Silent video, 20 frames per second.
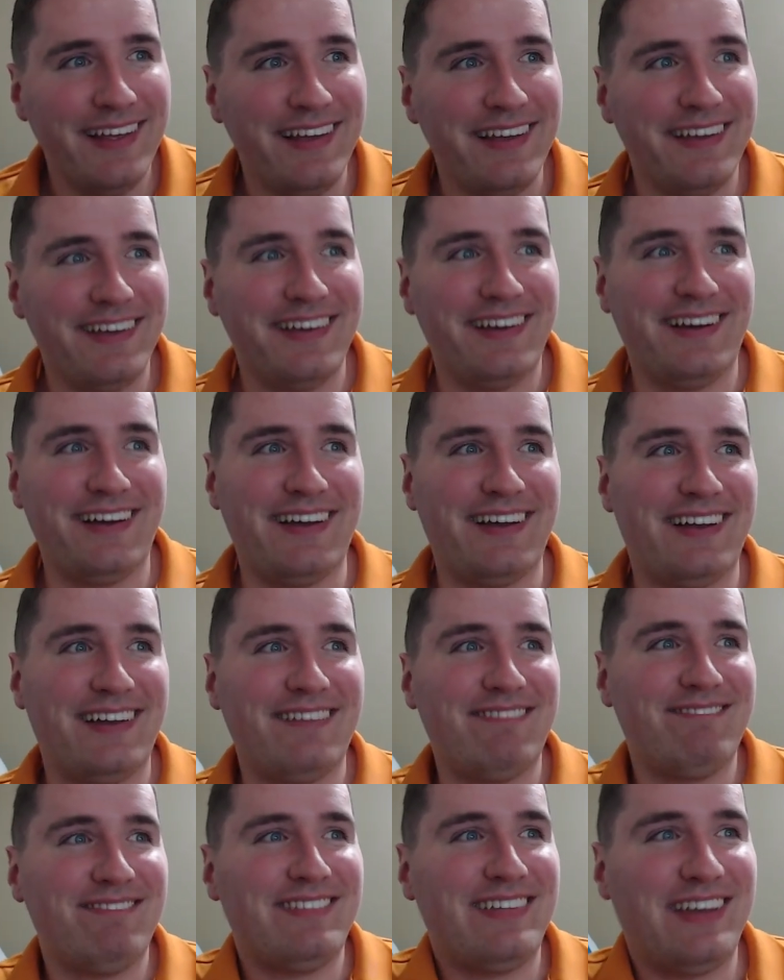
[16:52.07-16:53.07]

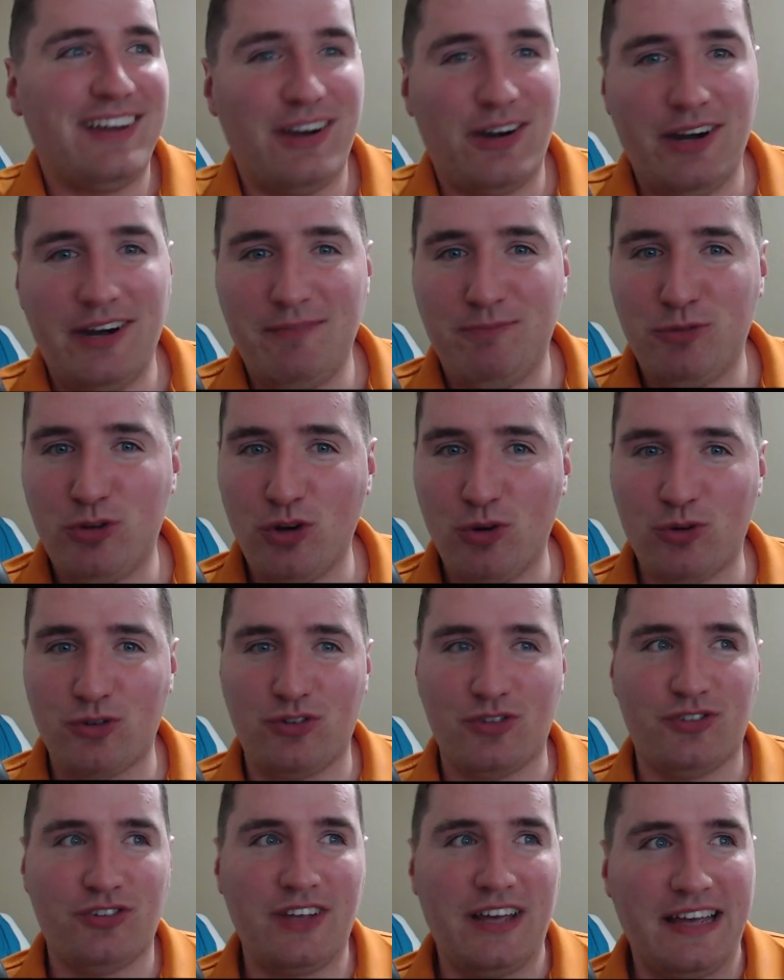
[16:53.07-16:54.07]
all right, jokes
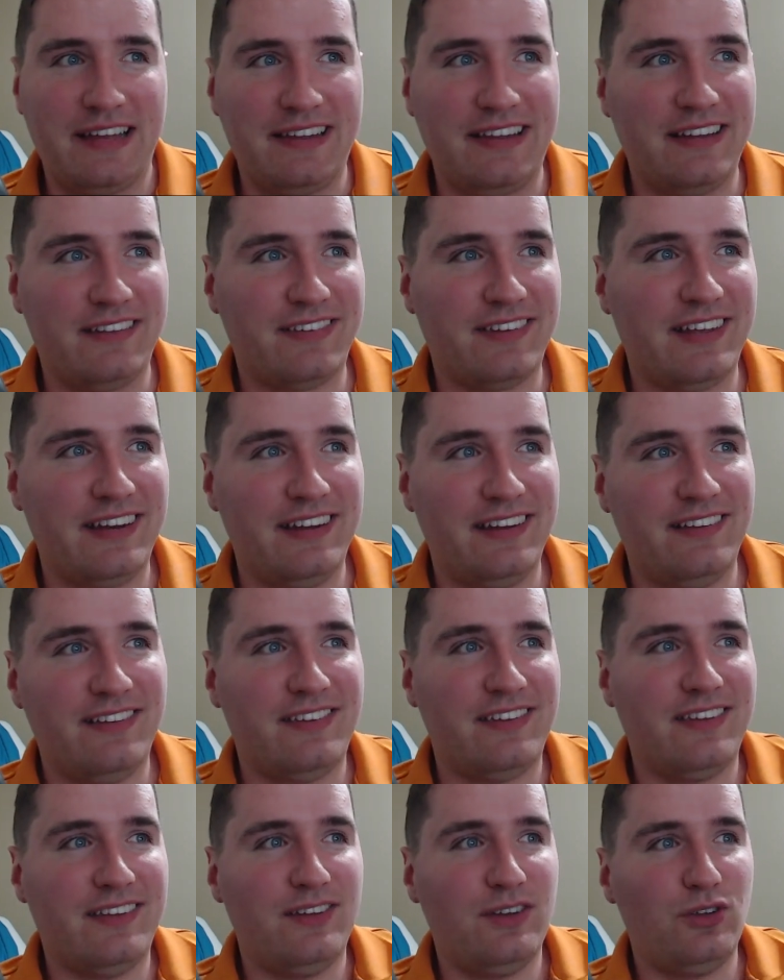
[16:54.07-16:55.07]
aside, let's get
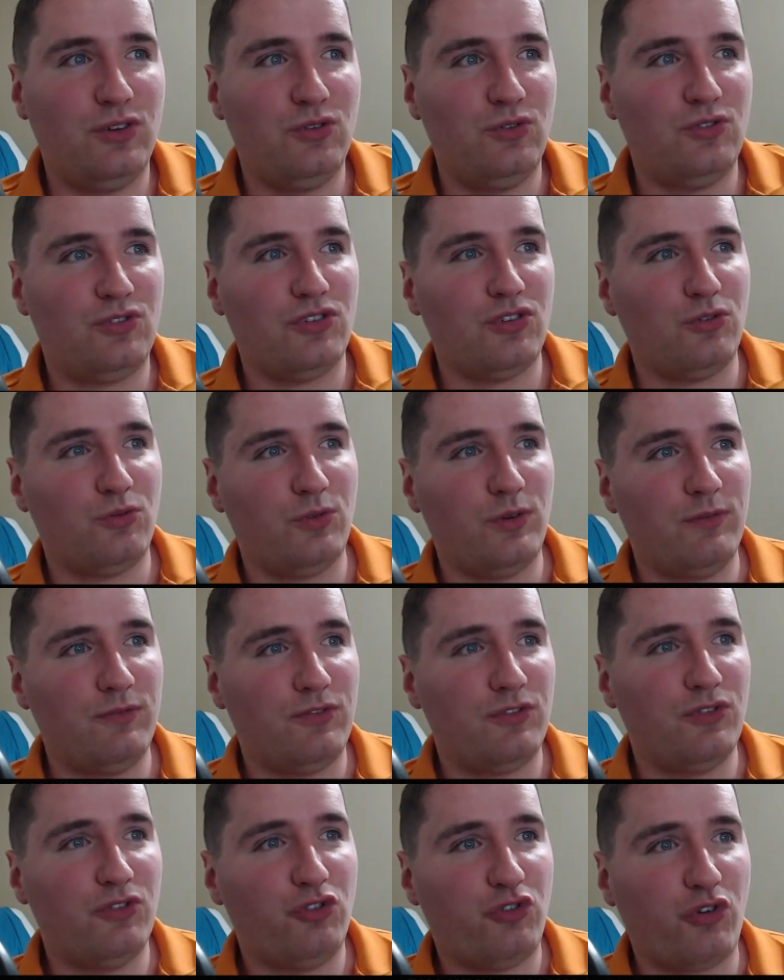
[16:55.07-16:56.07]
into the news because we've
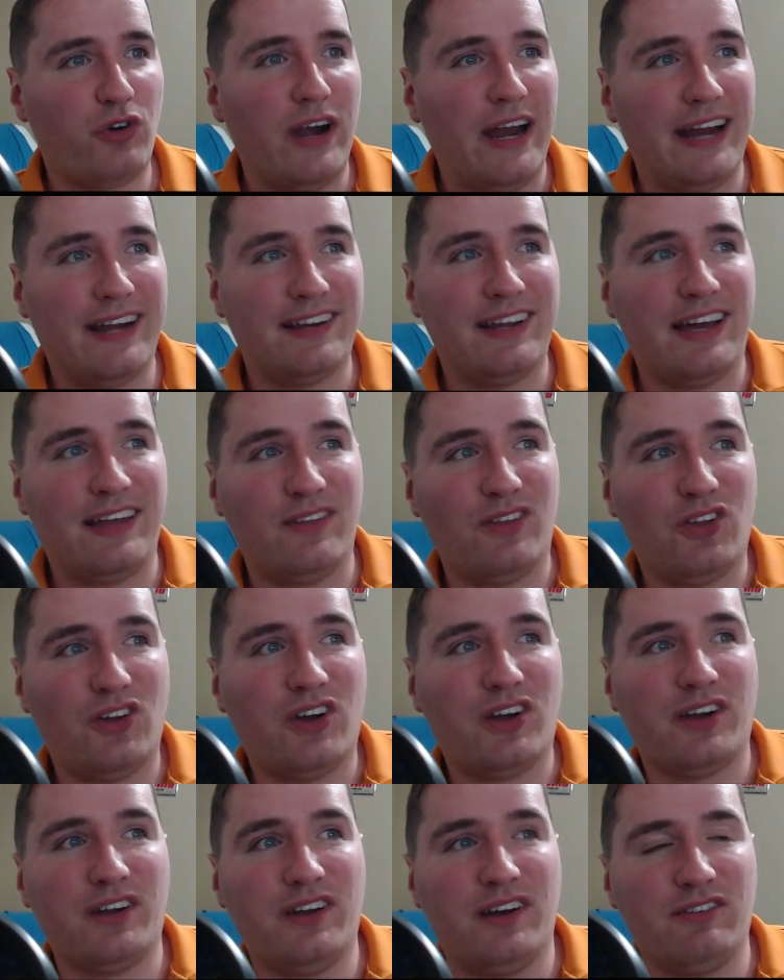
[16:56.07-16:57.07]
dragged on
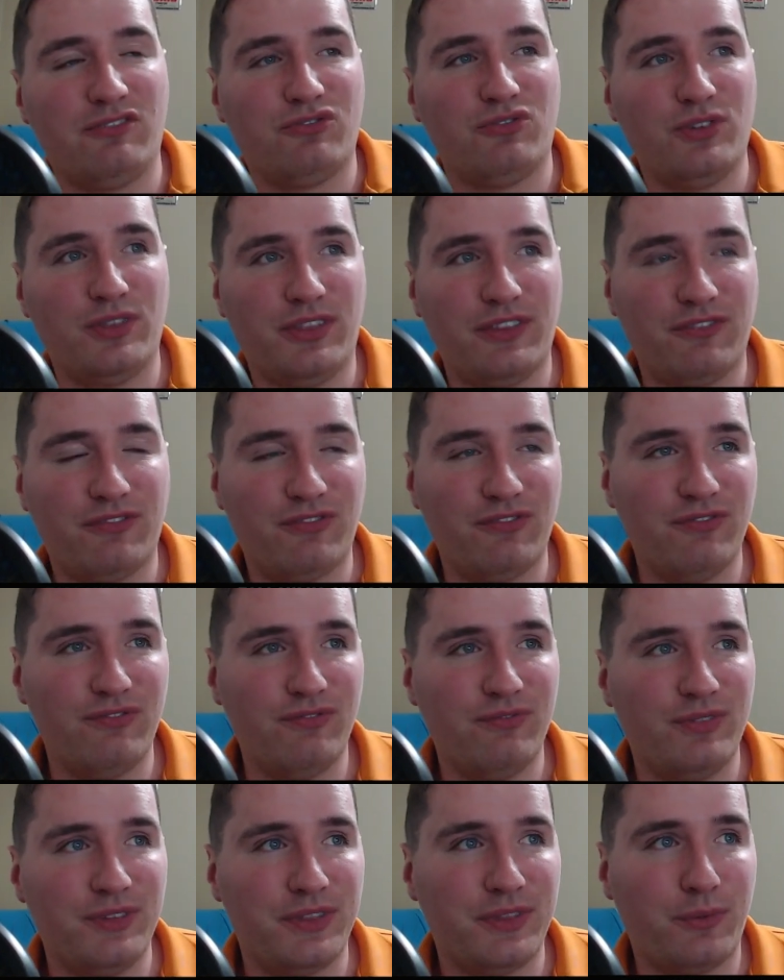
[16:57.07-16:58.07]
long enough
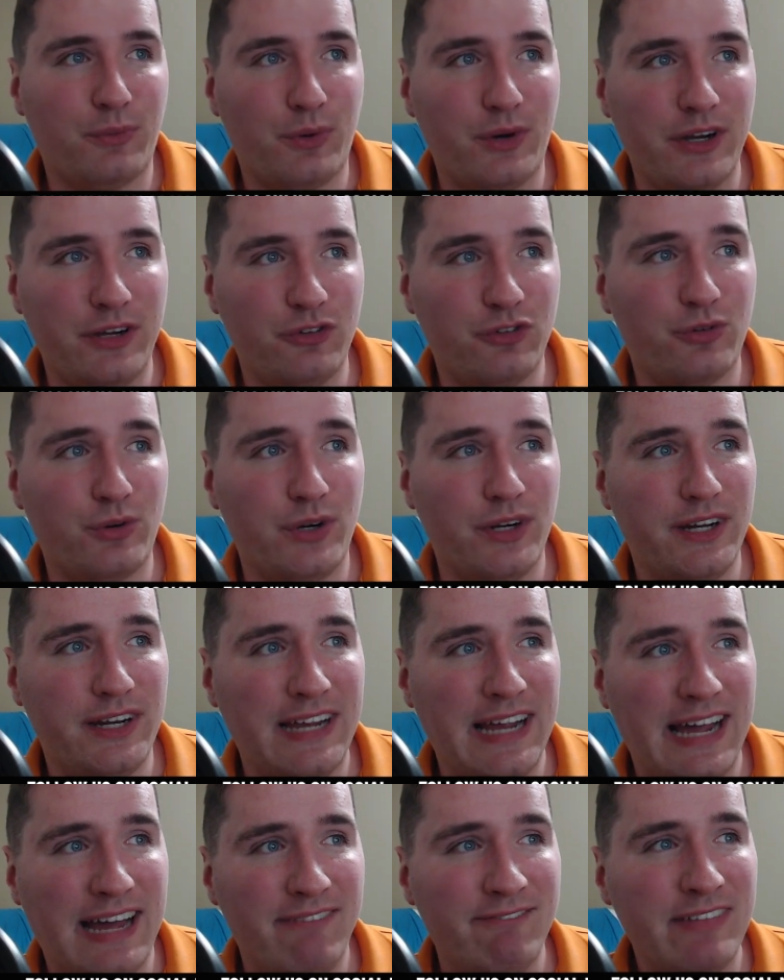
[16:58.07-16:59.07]
with the race
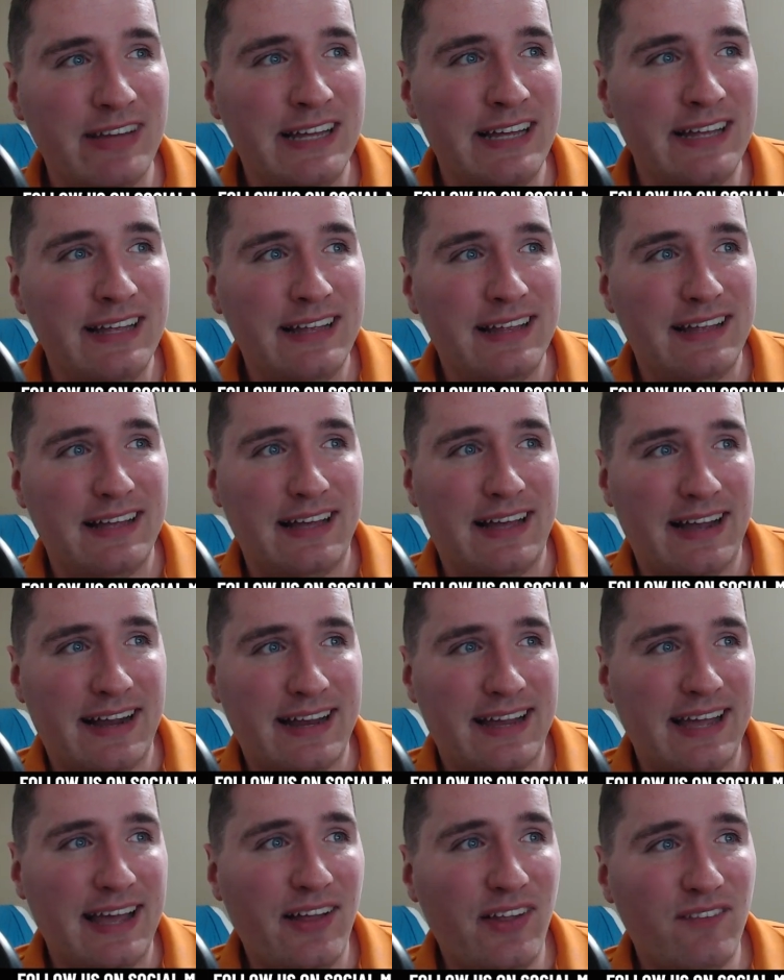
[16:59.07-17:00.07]
recap.
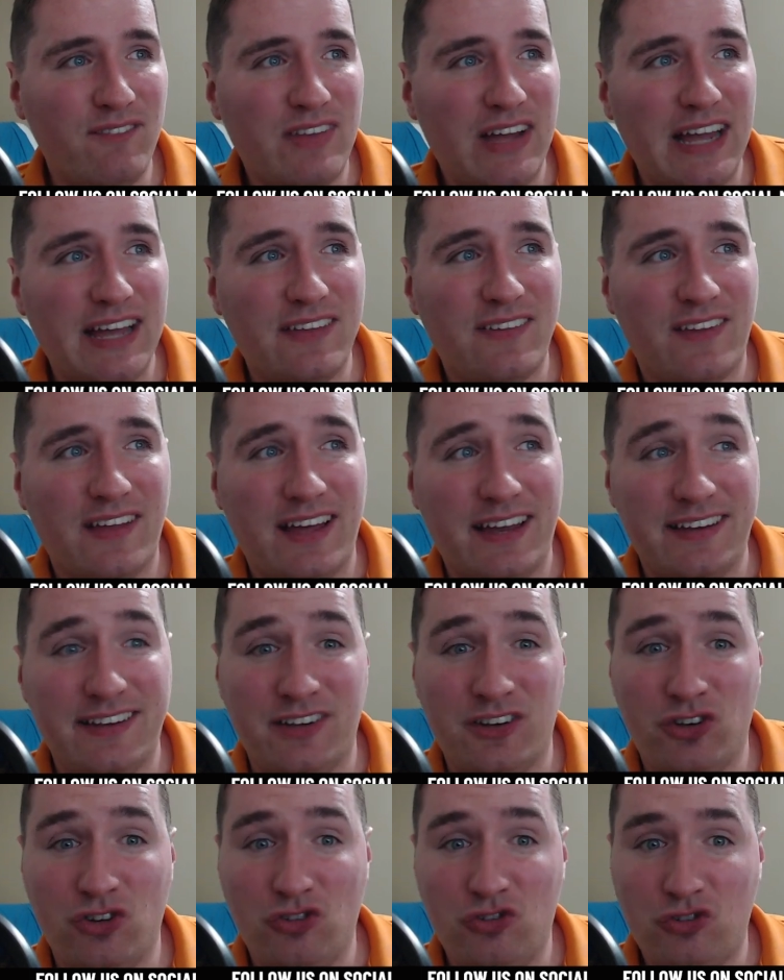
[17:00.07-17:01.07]
Callum Illott
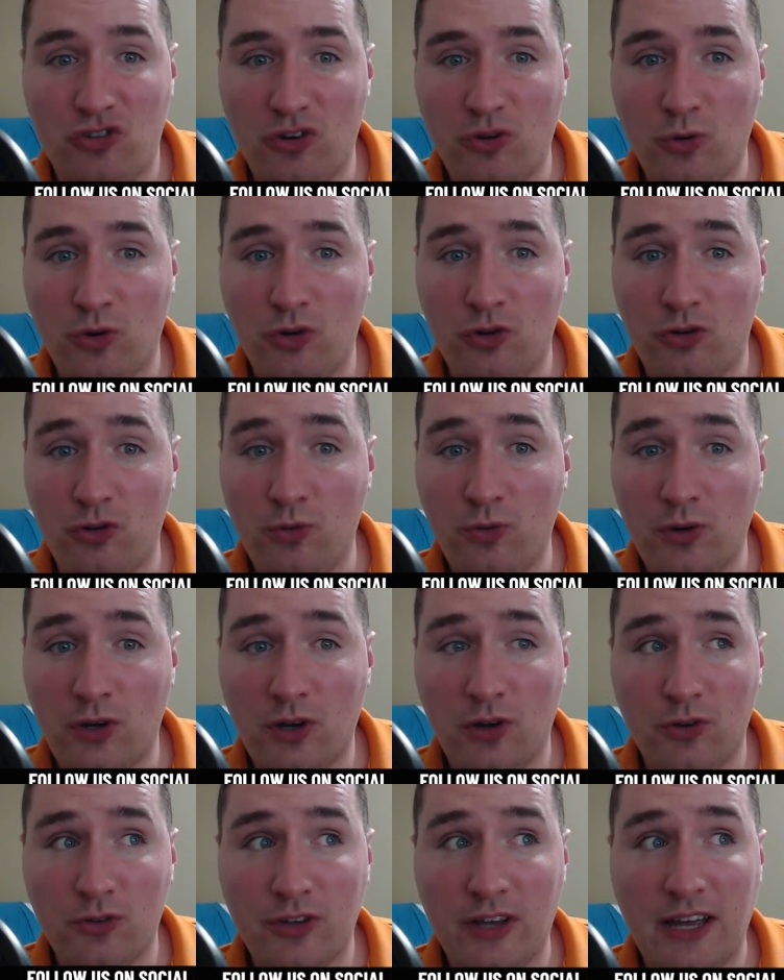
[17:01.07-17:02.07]
and
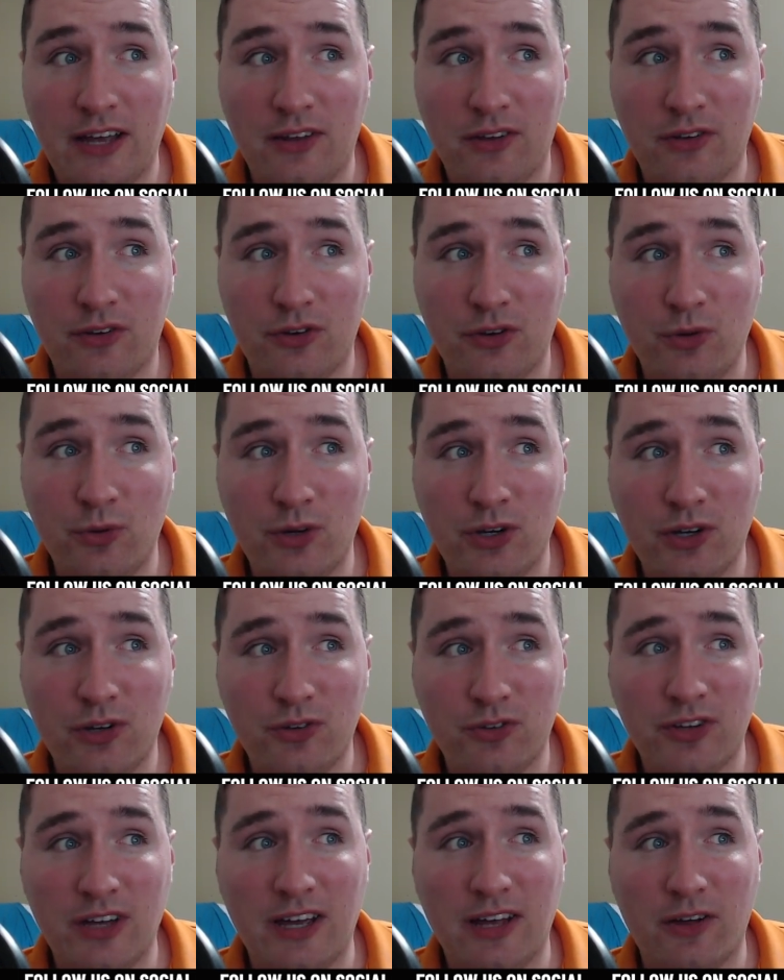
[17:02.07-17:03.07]

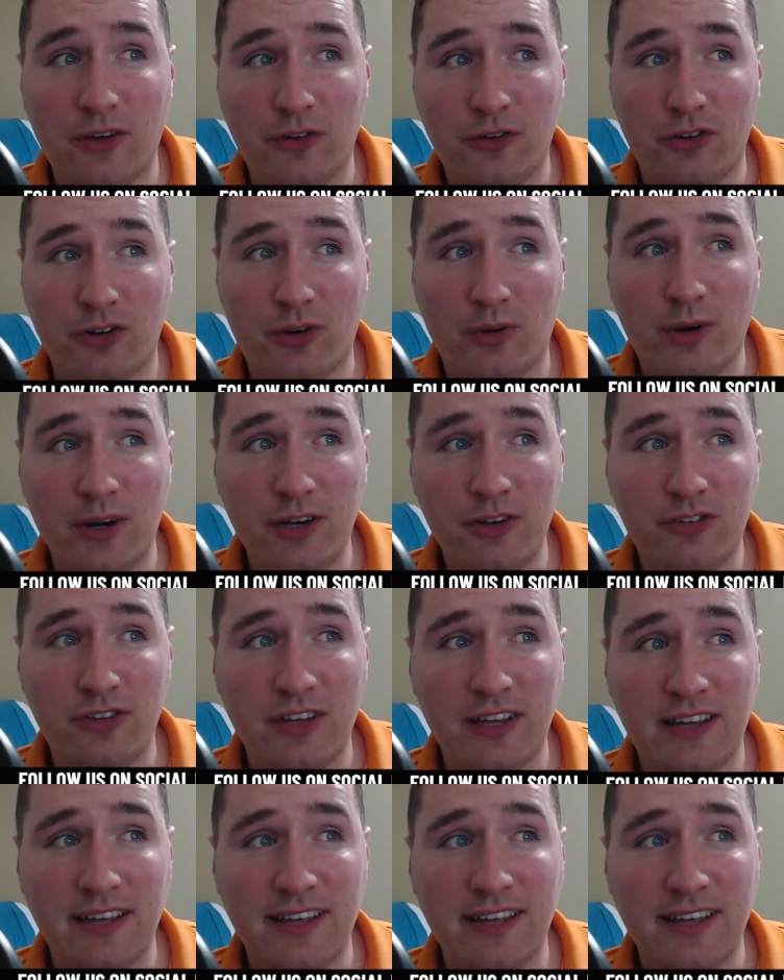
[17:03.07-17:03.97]
Juncos Hollander Racing